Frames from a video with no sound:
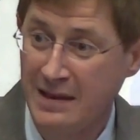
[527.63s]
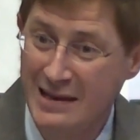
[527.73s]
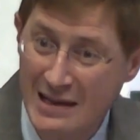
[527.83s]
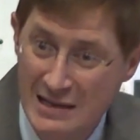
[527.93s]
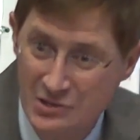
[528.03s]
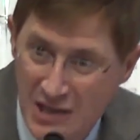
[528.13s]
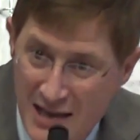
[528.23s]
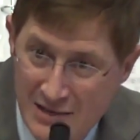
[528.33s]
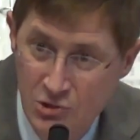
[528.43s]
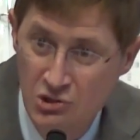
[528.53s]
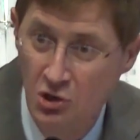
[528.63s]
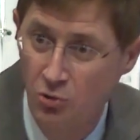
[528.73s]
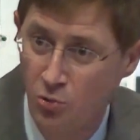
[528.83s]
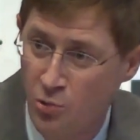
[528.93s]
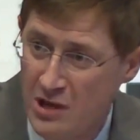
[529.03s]
He takes a
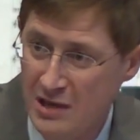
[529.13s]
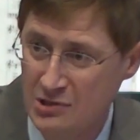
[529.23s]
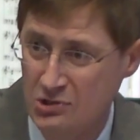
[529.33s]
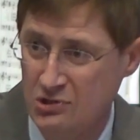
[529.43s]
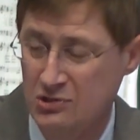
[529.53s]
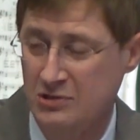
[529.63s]
risk.